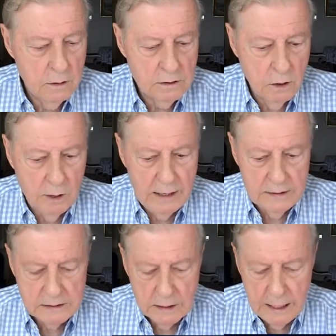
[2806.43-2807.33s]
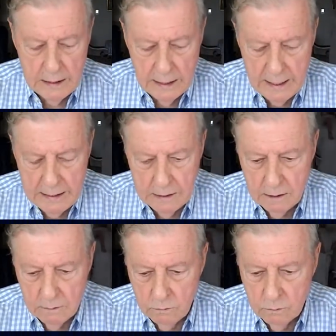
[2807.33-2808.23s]
So I decided I
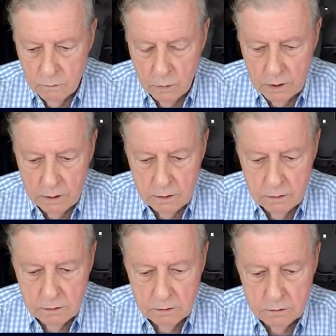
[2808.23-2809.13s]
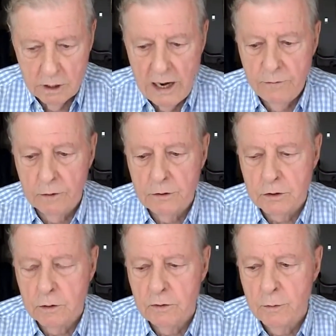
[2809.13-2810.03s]
didn't want to try for the
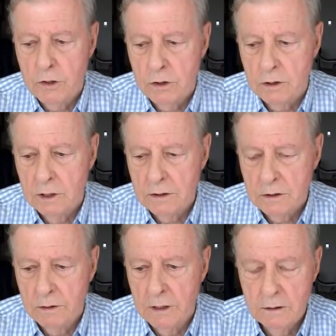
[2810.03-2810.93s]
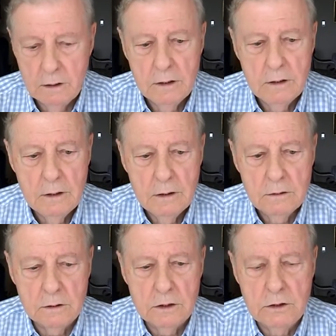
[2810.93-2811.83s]
reserve commission, so I
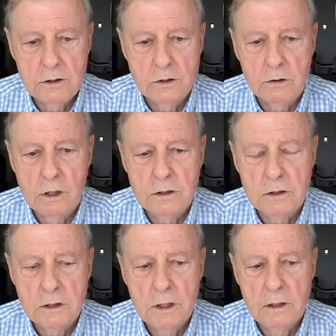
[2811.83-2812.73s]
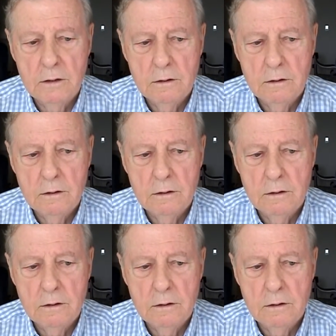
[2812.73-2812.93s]
took the discharge instead.